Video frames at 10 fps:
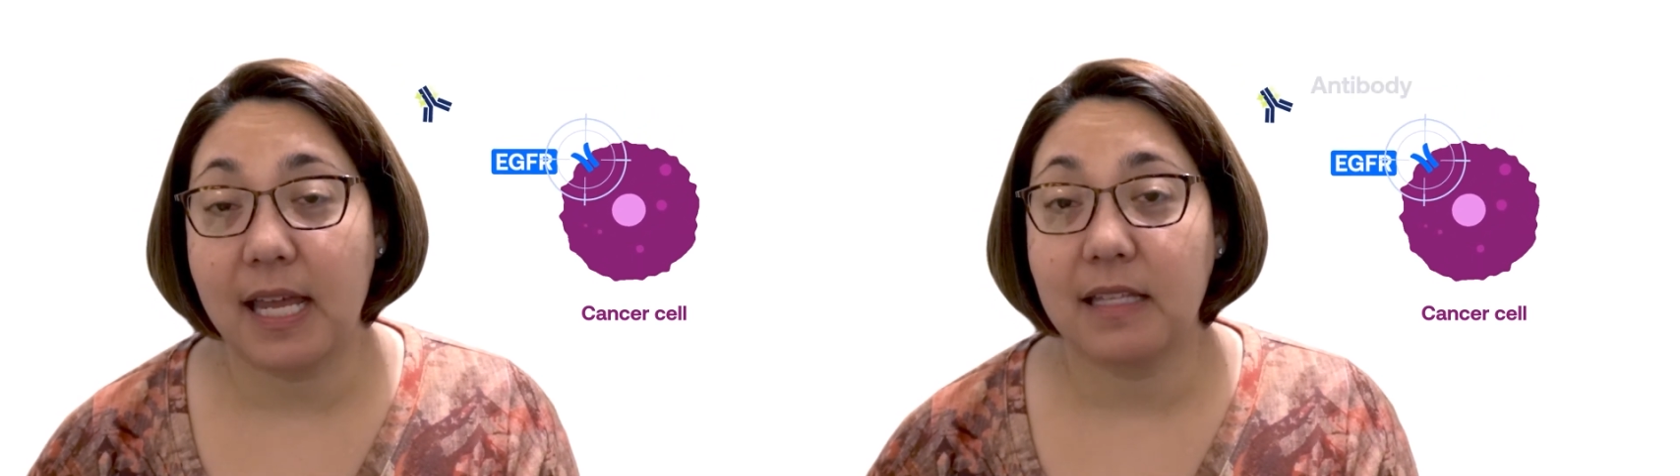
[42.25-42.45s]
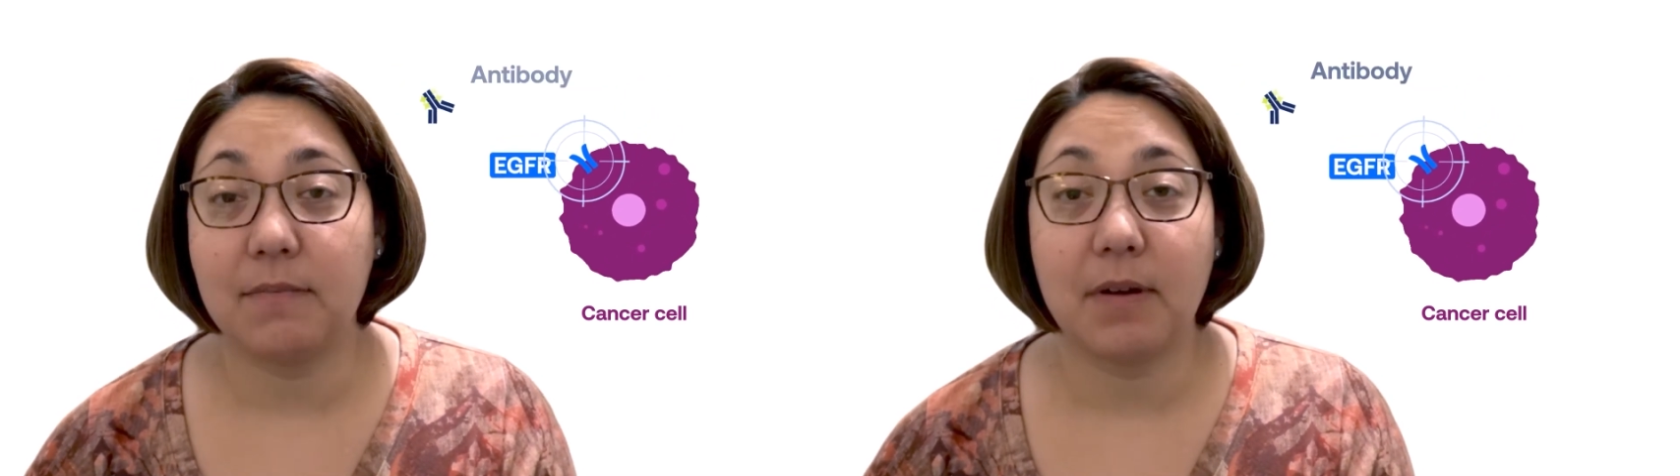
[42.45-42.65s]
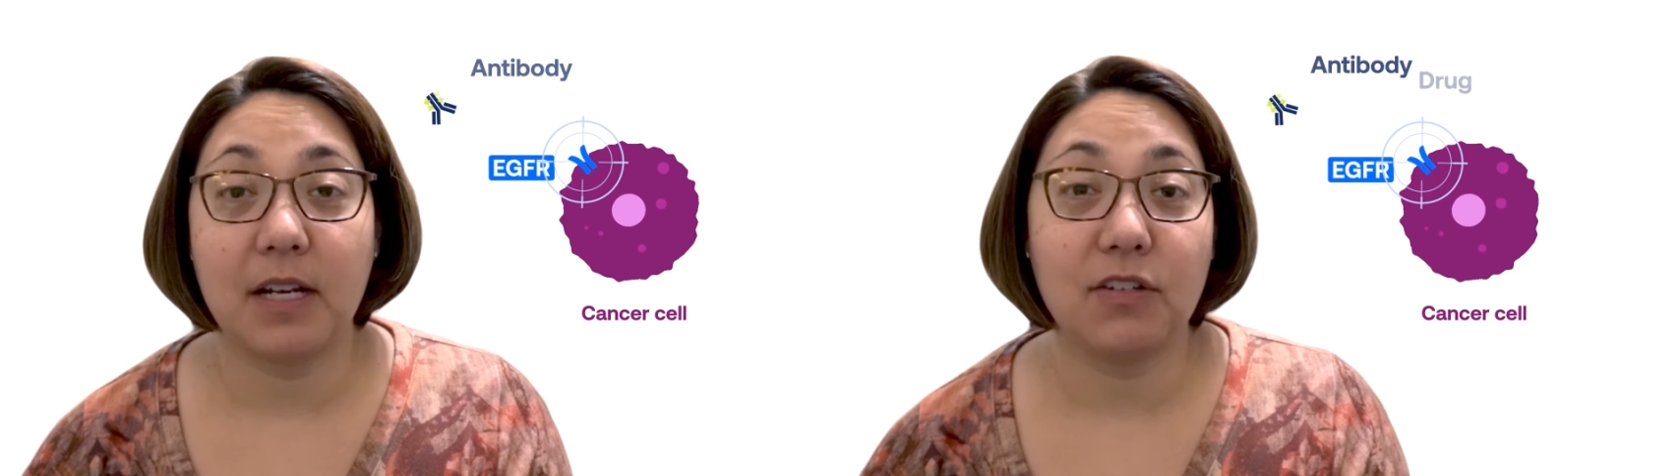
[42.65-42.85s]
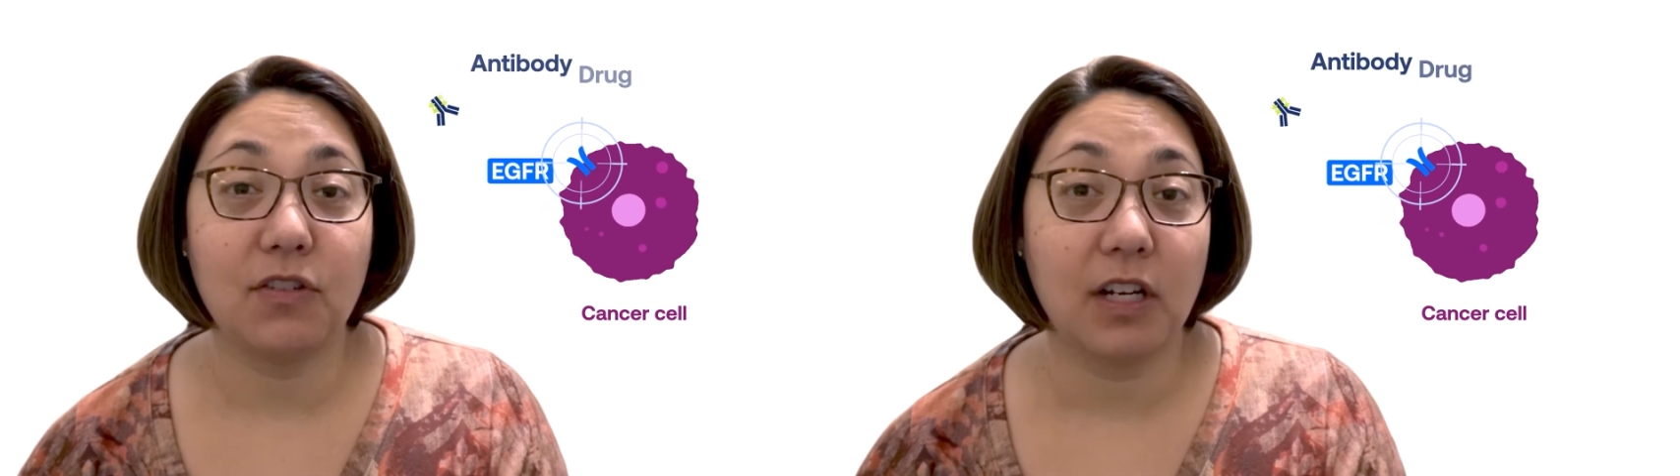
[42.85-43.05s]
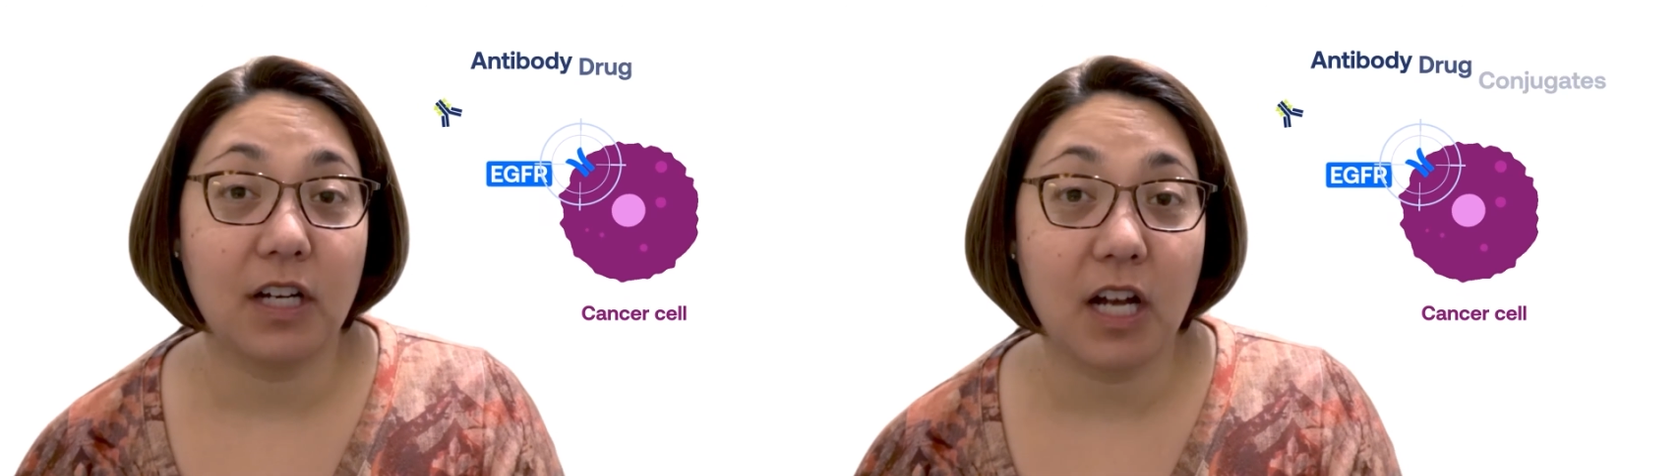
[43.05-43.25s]
antibody
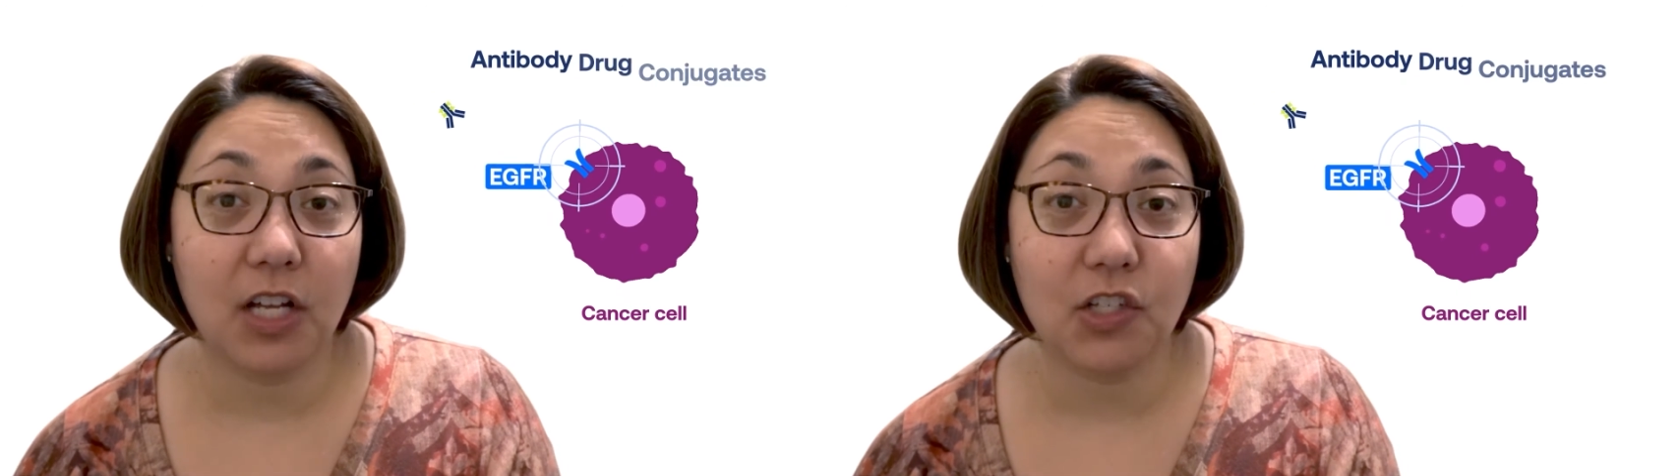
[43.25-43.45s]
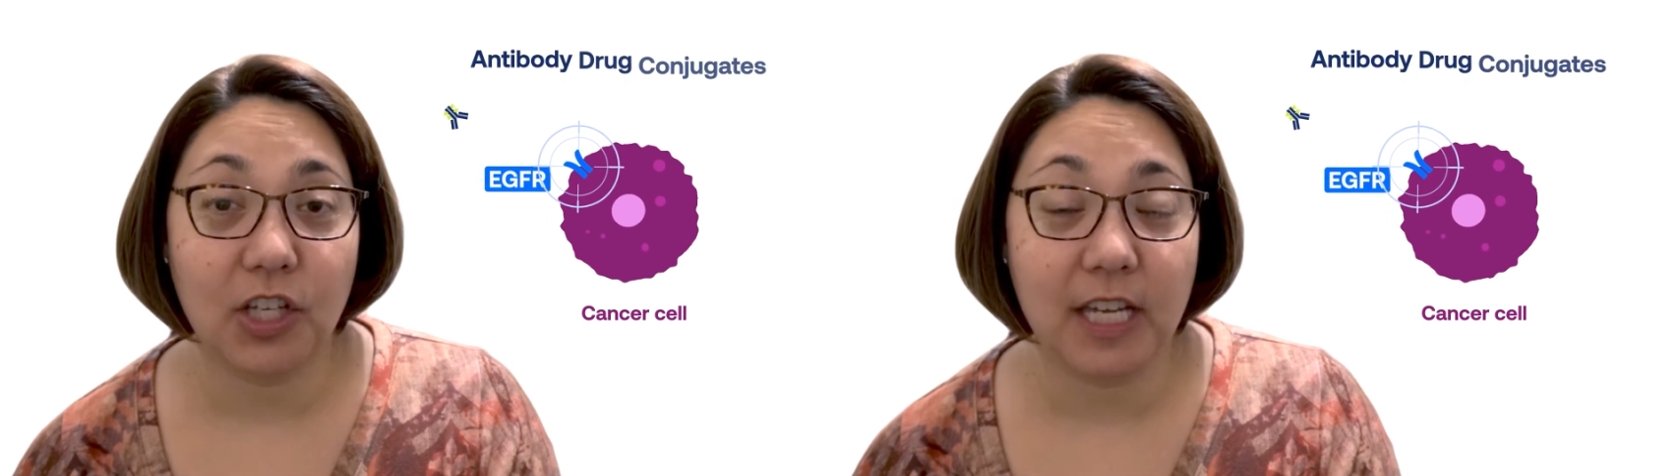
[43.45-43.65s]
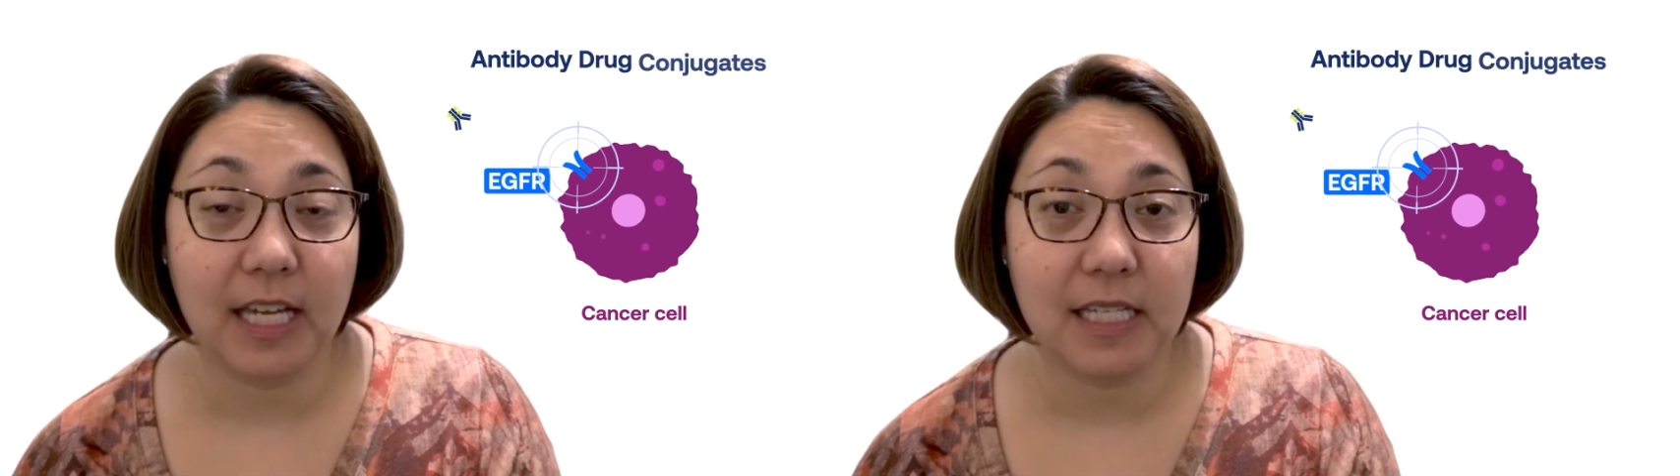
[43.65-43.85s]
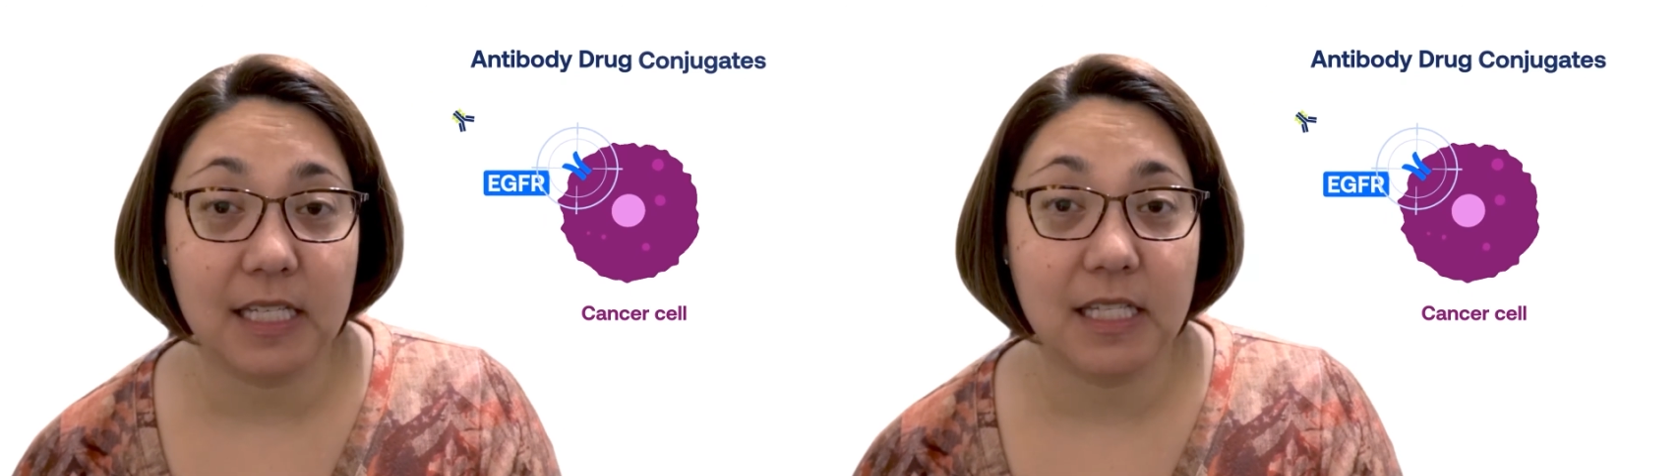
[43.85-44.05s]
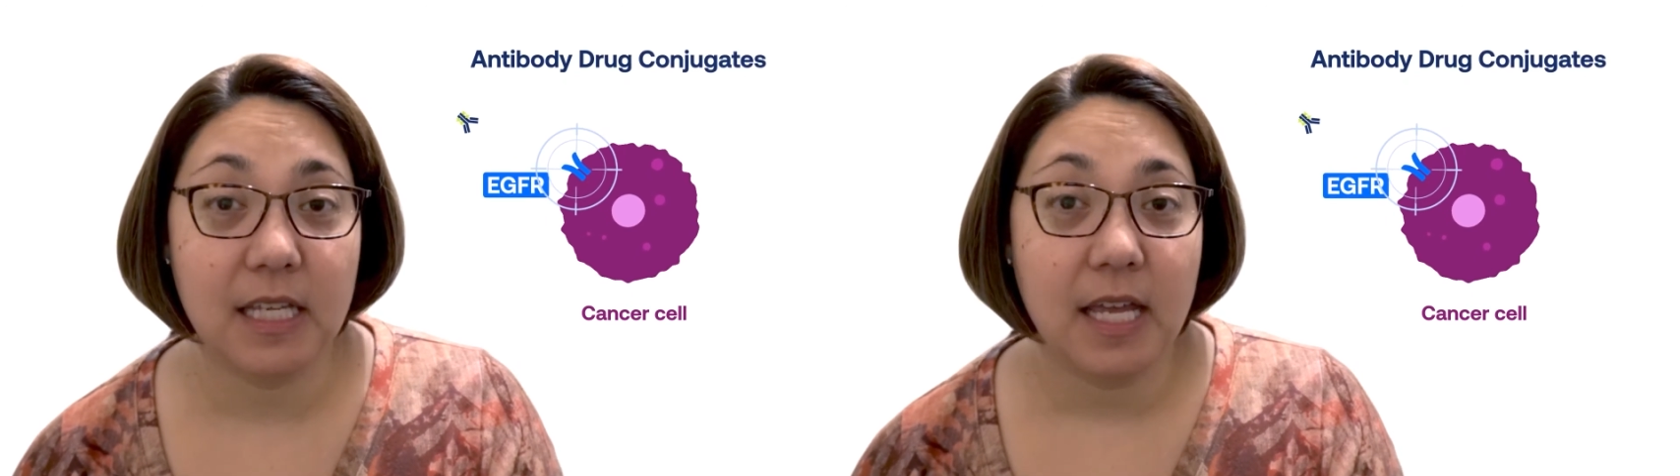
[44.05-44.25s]
drug
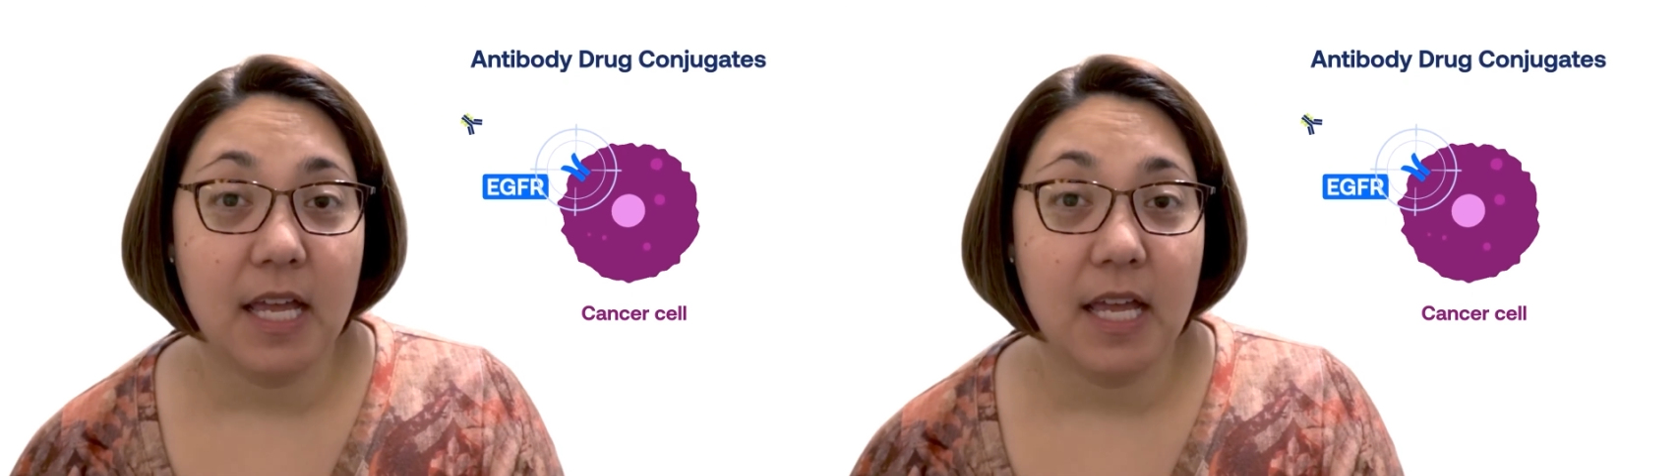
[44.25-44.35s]
conjugates.